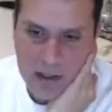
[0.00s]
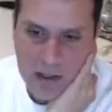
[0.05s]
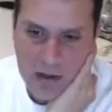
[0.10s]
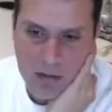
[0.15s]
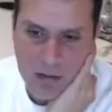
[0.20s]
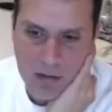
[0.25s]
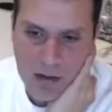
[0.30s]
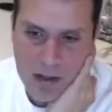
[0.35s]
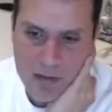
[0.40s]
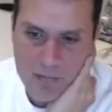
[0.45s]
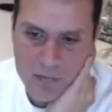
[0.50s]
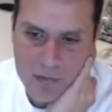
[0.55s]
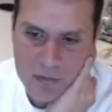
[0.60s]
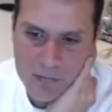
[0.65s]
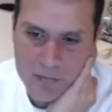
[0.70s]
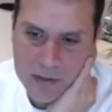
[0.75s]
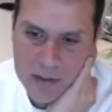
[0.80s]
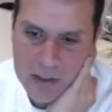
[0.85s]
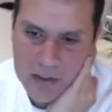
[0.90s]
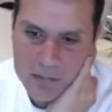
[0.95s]
How have you
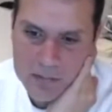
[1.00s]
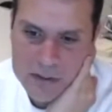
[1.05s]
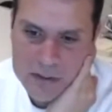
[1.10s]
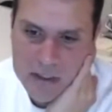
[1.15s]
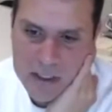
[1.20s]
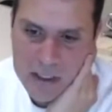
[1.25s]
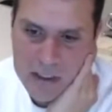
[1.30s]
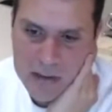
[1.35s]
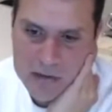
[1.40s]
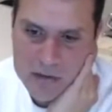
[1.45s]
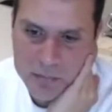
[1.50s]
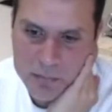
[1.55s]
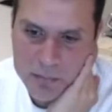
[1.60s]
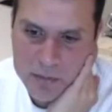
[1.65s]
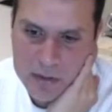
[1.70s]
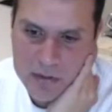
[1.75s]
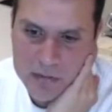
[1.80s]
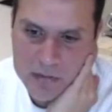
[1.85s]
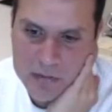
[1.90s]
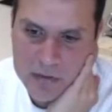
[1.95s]
overcome challenge of
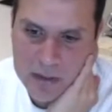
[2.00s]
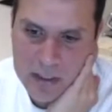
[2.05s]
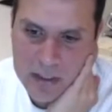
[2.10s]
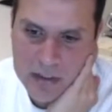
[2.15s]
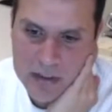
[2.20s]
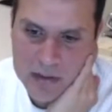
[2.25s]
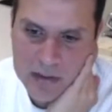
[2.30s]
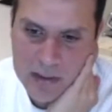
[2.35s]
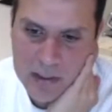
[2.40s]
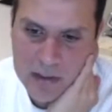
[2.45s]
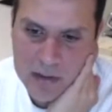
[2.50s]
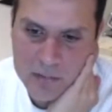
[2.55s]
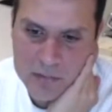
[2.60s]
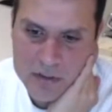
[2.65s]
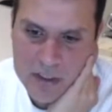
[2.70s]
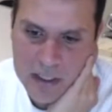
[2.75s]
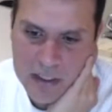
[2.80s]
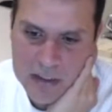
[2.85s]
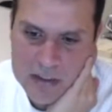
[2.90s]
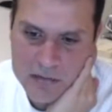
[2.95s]
penis to get online
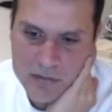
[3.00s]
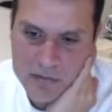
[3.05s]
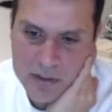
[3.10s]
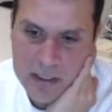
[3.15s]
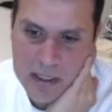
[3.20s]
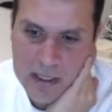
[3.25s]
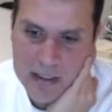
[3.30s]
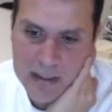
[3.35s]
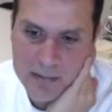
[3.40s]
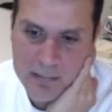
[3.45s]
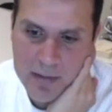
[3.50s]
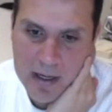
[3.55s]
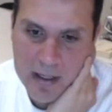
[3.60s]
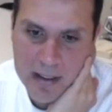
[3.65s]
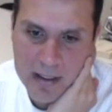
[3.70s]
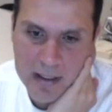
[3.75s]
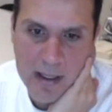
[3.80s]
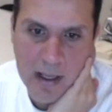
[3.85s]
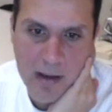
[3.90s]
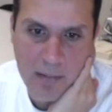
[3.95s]
objective regarding
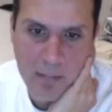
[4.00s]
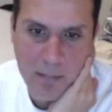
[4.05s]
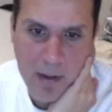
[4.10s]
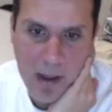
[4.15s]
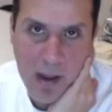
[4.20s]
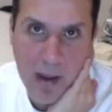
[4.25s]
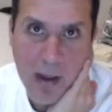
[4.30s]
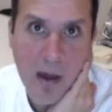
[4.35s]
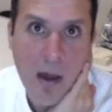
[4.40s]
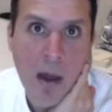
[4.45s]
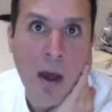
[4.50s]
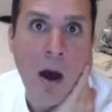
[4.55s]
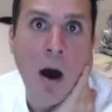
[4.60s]
marketing campaign?